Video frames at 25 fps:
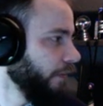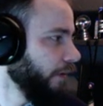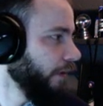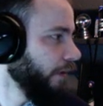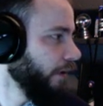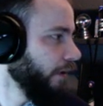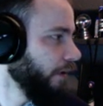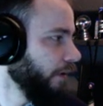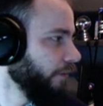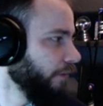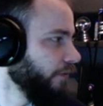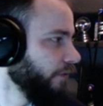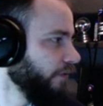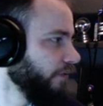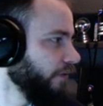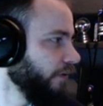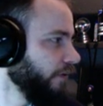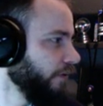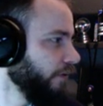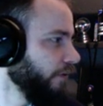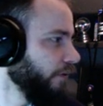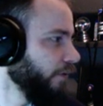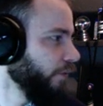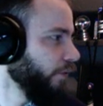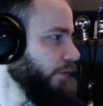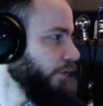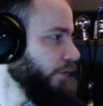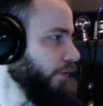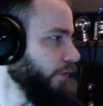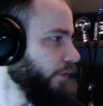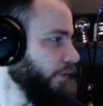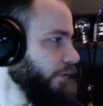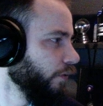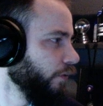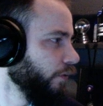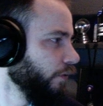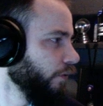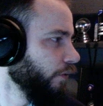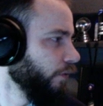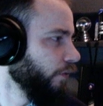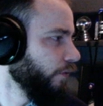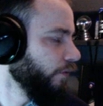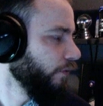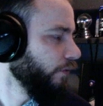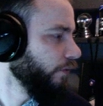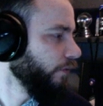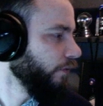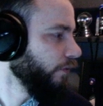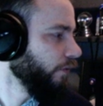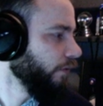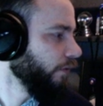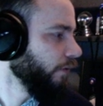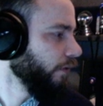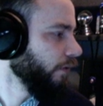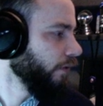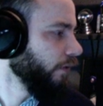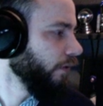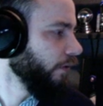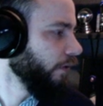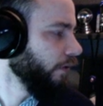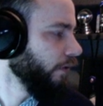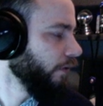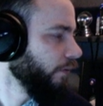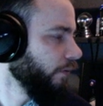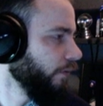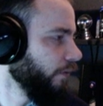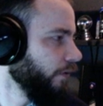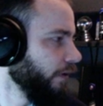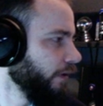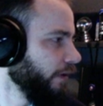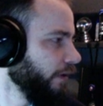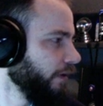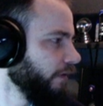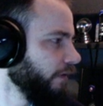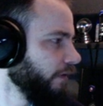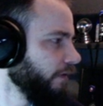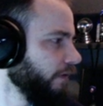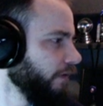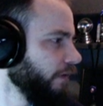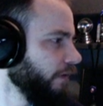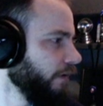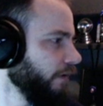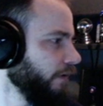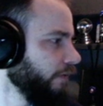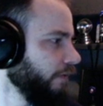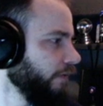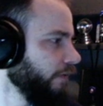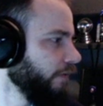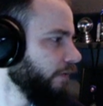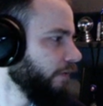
I'm just going to remove all the plugin stuff.